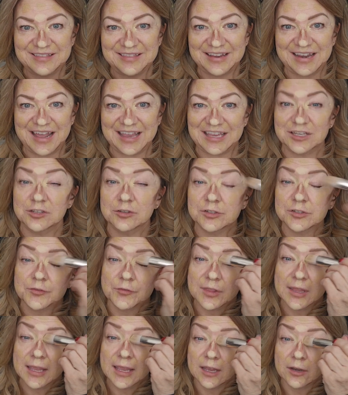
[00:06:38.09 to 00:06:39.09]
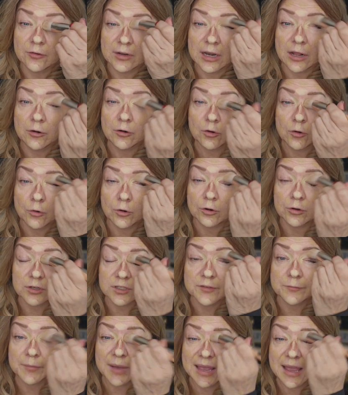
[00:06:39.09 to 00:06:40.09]
that I can use for the inner and outer corners
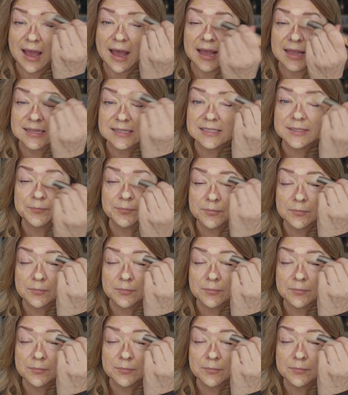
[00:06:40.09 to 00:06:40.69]
of my eyes.